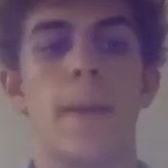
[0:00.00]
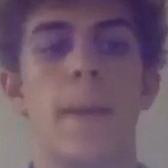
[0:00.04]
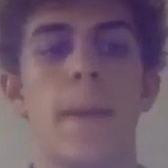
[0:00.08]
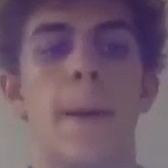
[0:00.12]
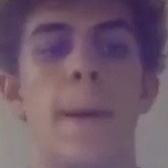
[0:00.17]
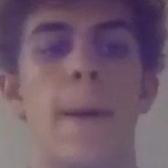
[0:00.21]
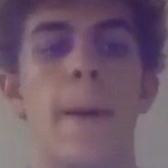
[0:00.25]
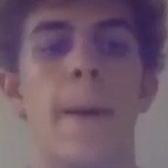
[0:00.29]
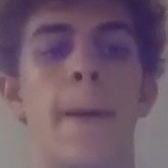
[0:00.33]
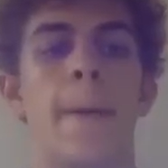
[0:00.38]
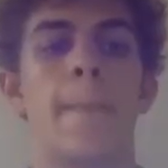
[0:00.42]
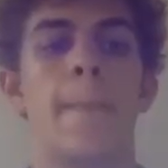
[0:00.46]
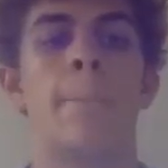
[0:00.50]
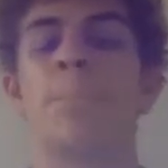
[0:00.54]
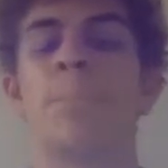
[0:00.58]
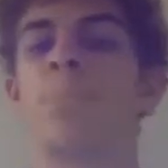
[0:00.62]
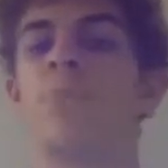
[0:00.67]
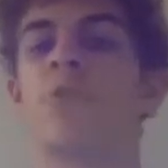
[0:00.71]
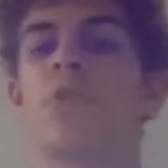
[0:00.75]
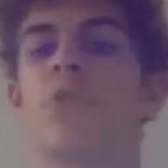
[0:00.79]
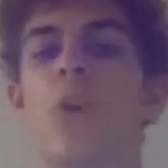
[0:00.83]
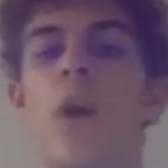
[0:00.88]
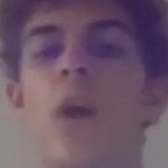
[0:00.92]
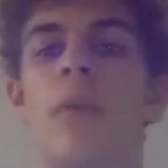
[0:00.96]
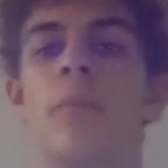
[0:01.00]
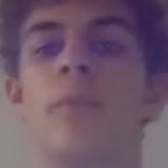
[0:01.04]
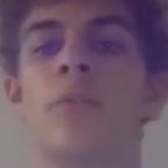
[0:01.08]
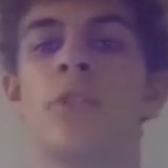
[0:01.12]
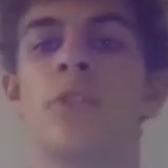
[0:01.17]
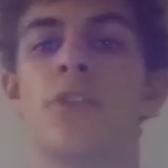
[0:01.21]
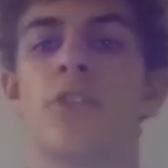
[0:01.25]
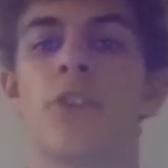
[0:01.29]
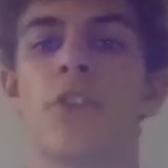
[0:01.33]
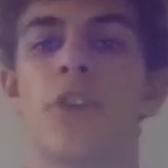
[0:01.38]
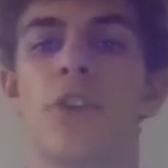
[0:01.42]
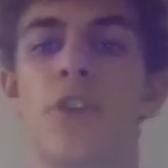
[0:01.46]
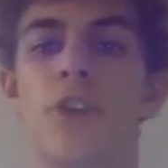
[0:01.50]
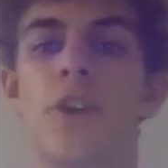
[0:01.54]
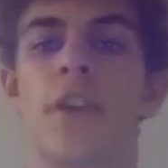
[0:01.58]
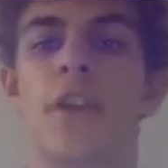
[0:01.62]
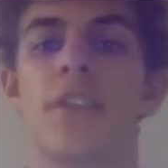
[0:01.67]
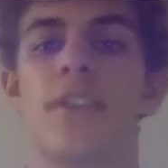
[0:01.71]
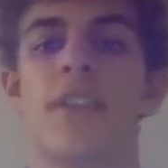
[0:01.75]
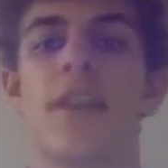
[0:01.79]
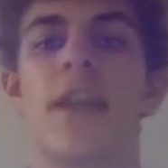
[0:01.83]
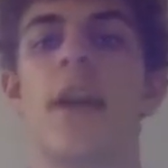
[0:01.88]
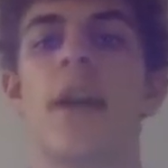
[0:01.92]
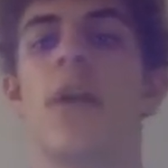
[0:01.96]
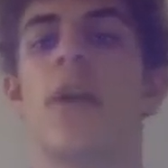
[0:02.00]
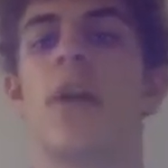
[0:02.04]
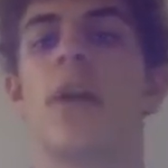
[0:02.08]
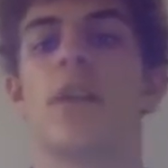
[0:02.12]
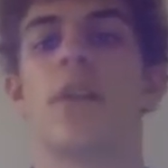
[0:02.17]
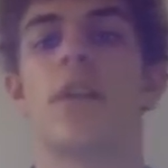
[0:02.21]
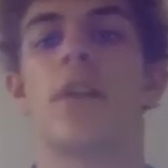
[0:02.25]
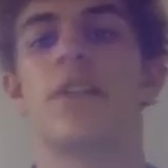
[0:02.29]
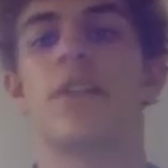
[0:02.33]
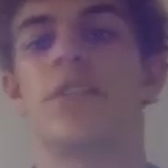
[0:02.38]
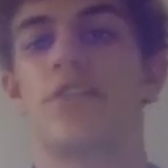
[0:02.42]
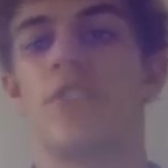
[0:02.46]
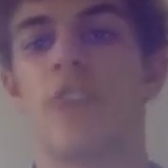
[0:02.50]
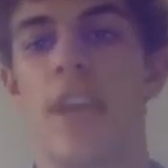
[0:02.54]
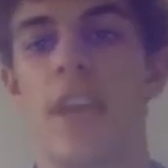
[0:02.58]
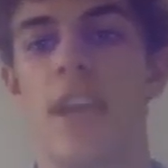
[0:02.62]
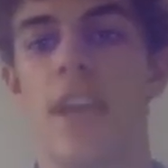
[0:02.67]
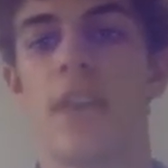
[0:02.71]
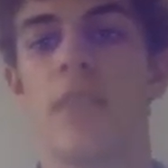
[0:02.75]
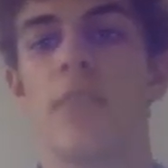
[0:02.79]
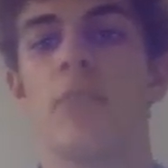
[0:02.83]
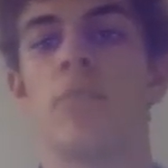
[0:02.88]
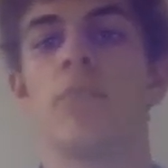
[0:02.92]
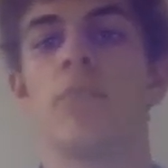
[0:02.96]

So I'm just curious now, like let's say